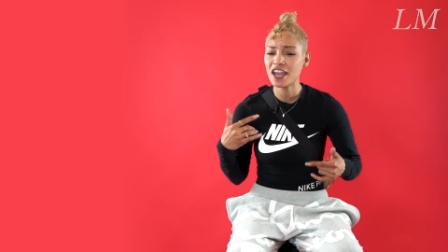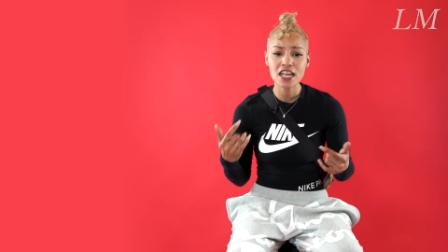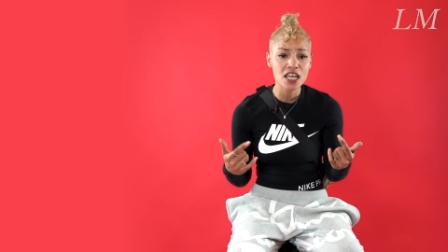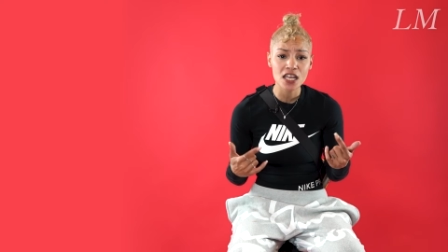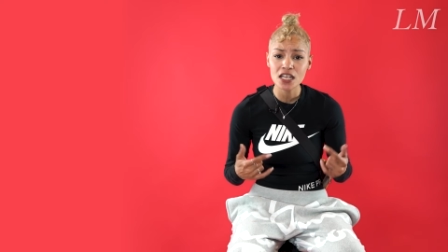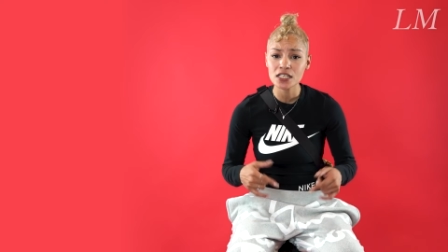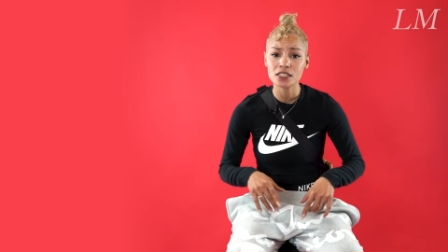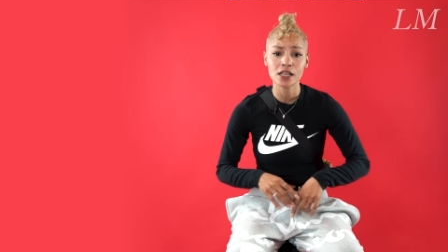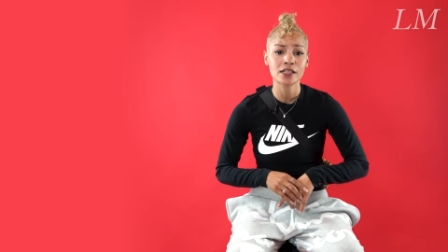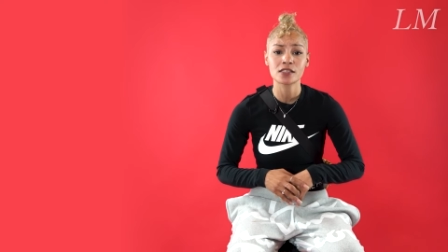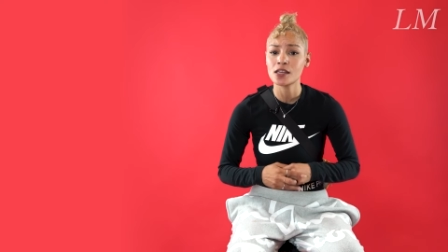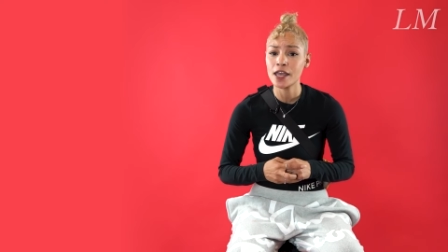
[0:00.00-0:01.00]
Vegas.
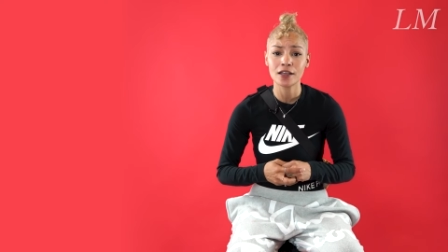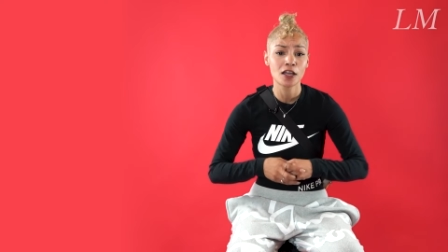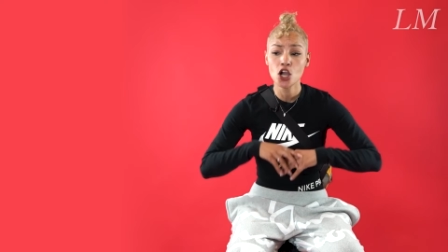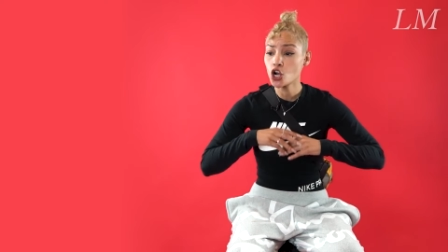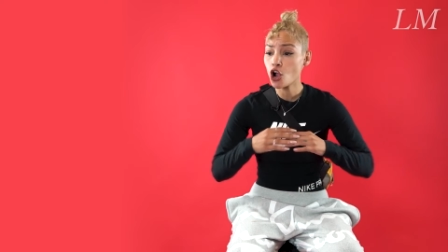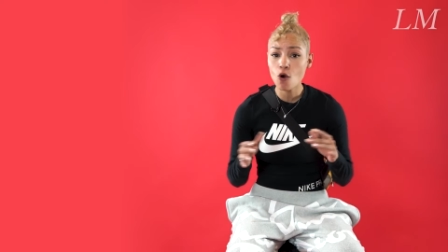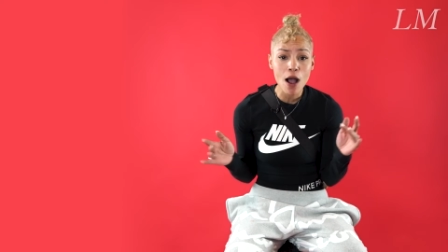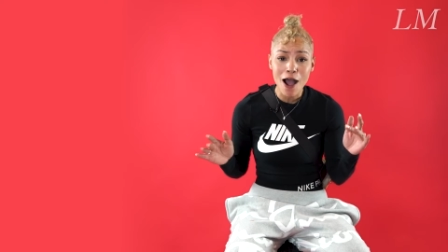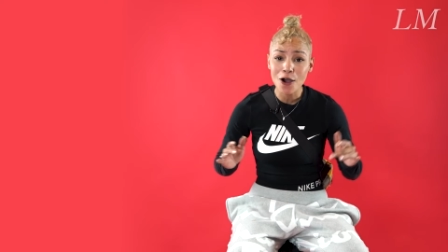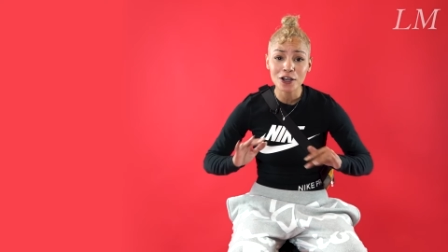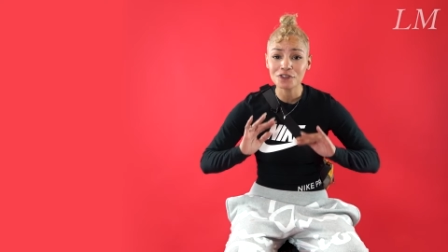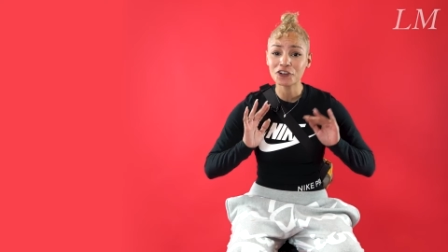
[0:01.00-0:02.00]
Let's like go
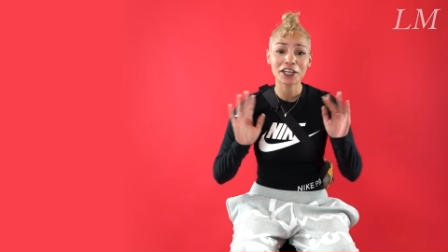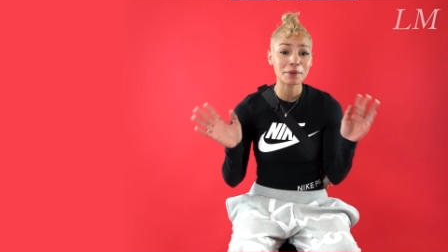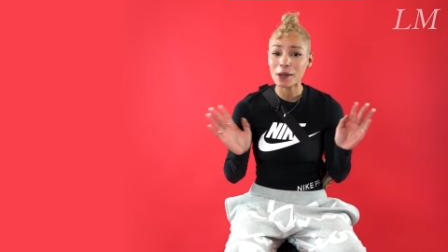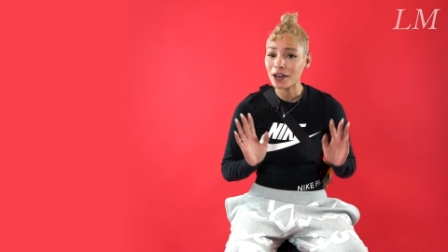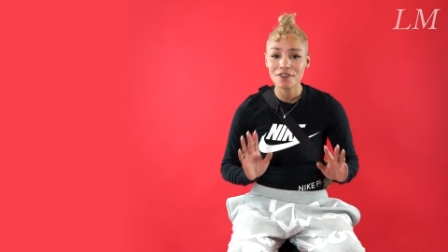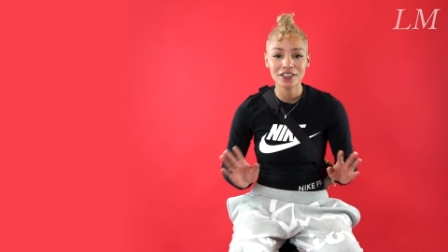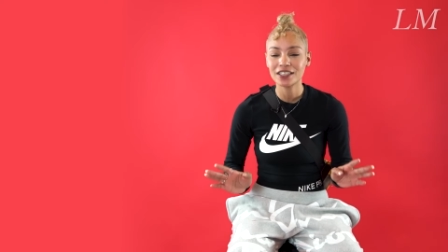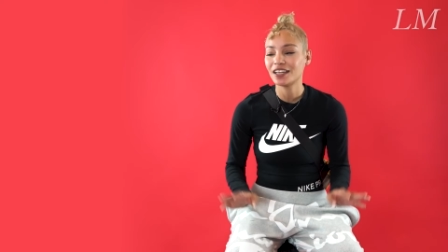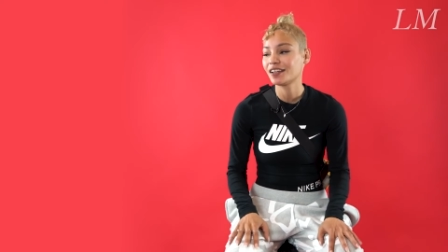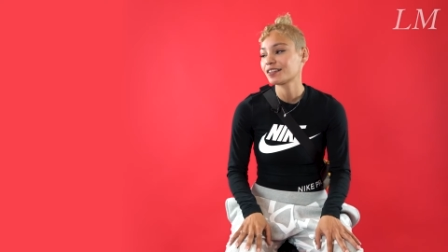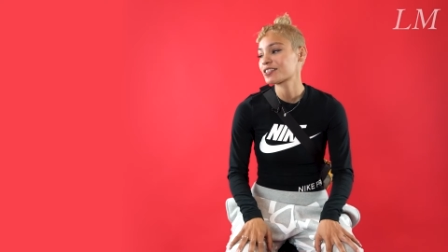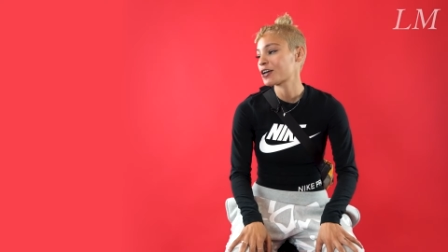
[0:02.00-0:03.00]
out and forget about
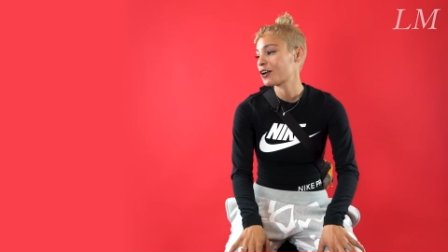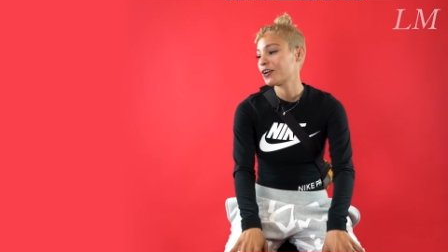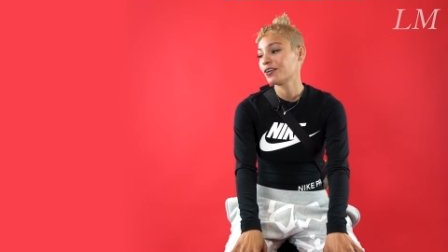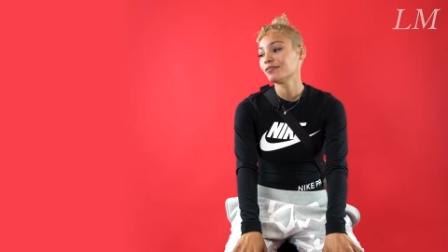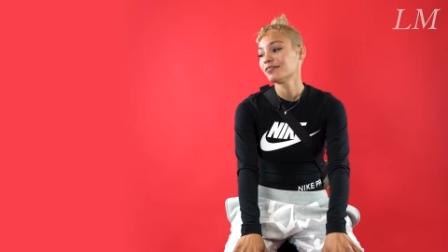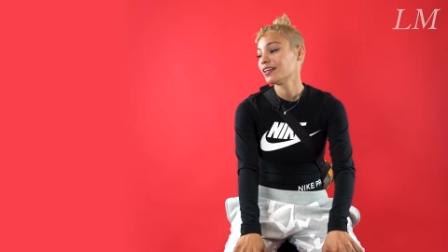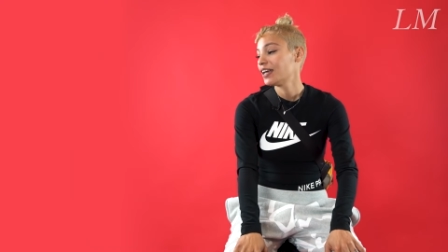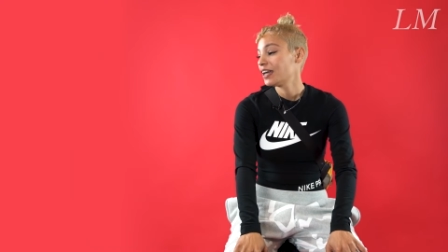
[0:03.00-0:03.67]
everything. So